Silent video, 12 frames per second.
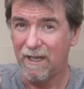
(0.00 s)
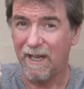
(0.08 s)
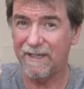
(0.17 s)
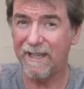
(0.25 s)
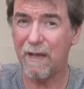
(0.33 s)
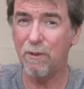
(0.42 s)

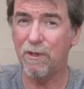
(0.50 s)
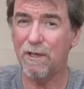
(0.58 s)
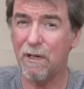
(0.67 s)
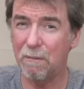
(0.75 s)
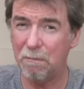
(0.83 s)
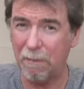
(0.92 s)
and they will
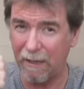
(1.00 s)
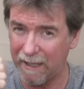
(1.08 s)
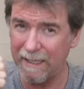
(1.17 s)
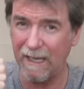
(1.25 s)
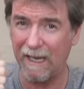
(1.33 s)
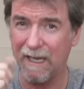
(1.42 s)

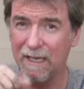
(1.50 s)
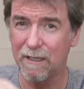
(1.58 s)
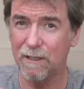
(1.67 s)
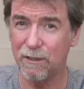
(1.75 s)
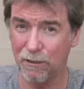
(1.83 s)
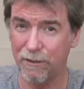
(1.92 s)
completely
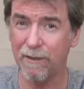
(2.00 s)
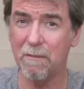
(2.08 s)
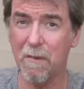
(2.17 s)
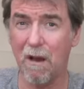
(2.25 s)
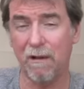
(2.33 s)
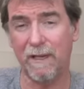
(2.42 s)
corner the
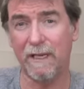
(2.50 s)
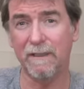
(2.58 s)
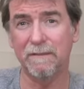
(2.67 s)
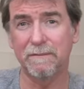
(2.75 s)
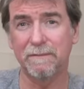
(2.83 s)
market.